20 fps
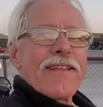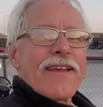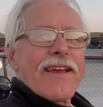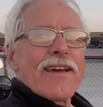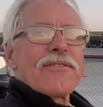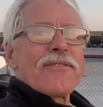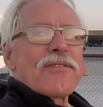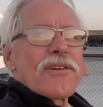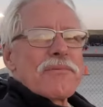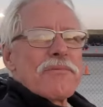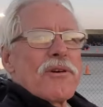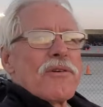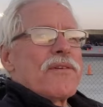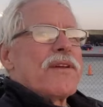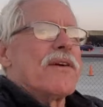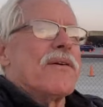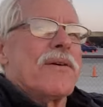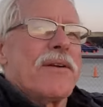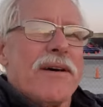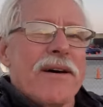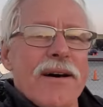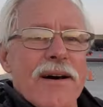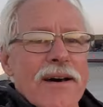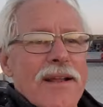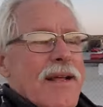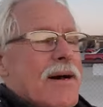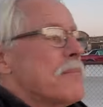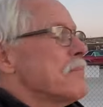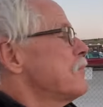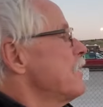they got a free movie going
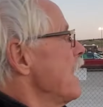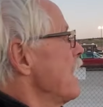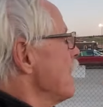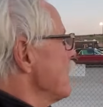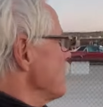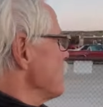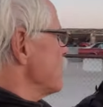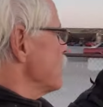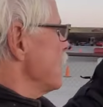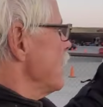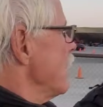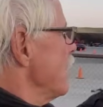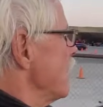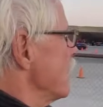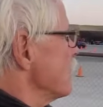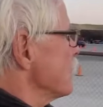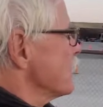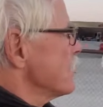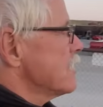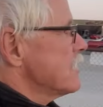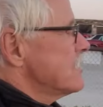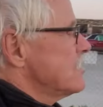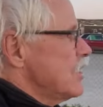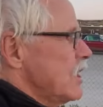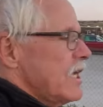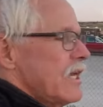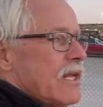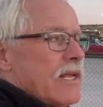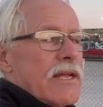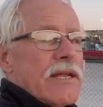on. I'm palling around with
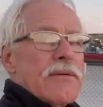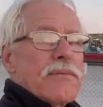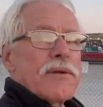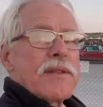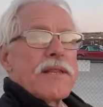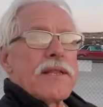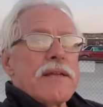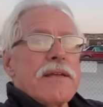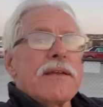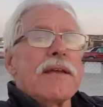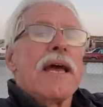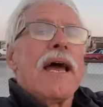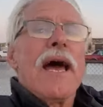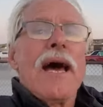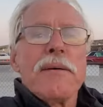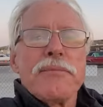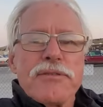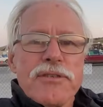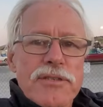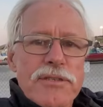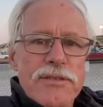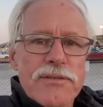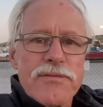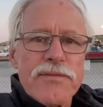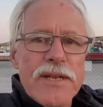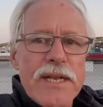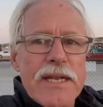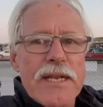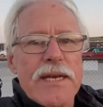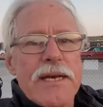Jeannie in the absence of
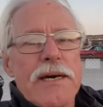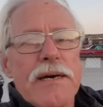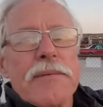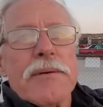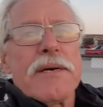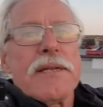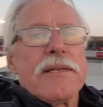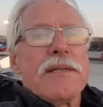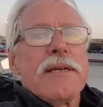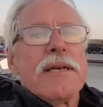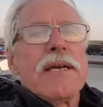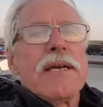Vita, but